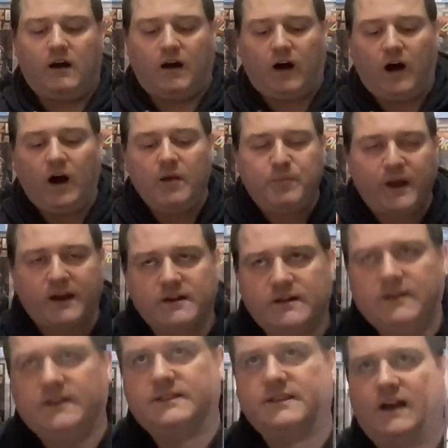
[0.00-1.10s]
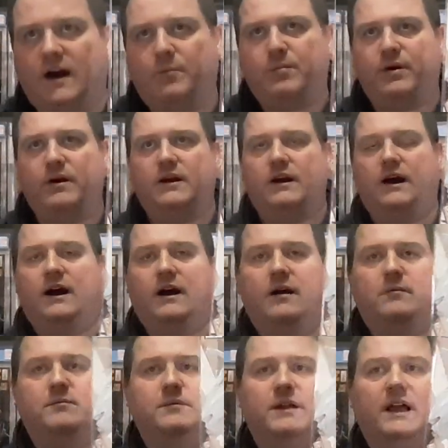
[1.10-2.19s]
I picked this up
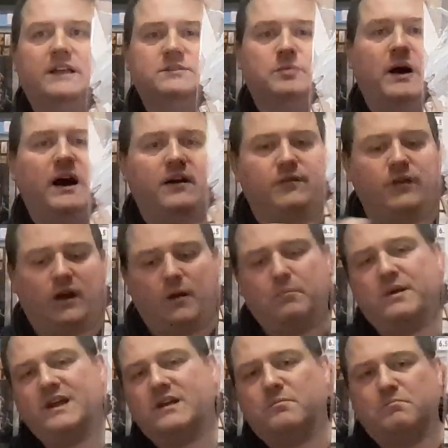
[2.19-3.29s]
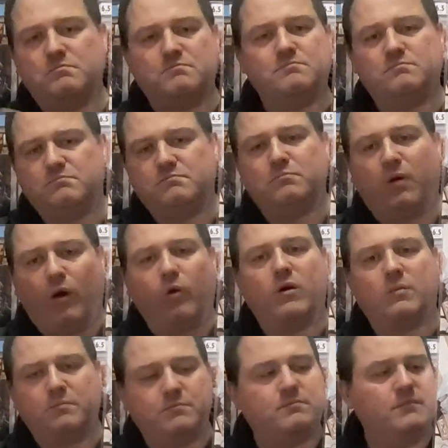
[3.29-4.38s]
as part of like a big
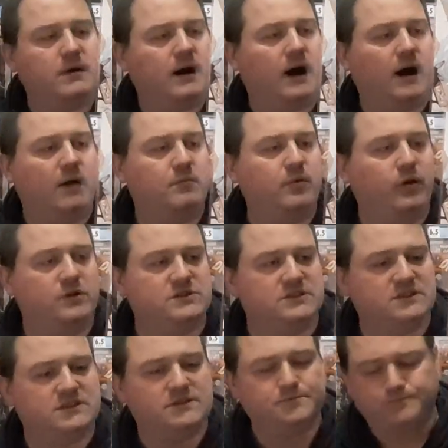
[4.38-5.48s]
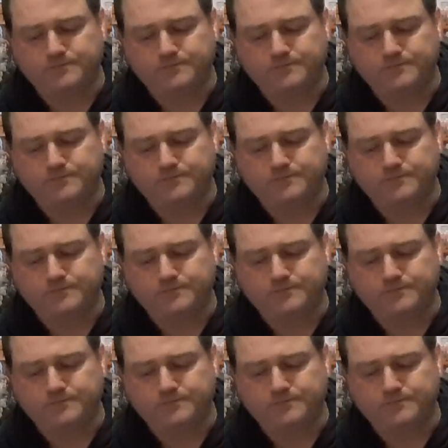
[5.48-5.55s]
bulk purchase,